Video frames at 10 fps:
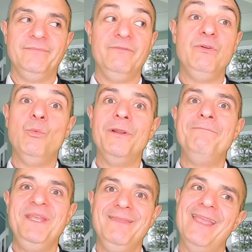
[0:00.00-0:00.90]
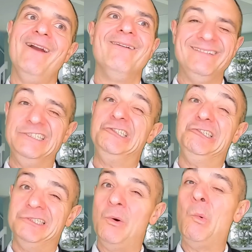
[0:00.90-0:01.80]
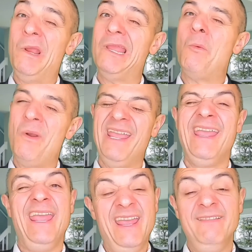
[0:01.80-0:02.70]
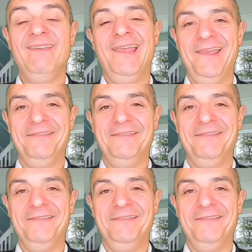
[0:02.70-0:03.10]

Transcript: If you want to meet there, wink, wink, hint, hint.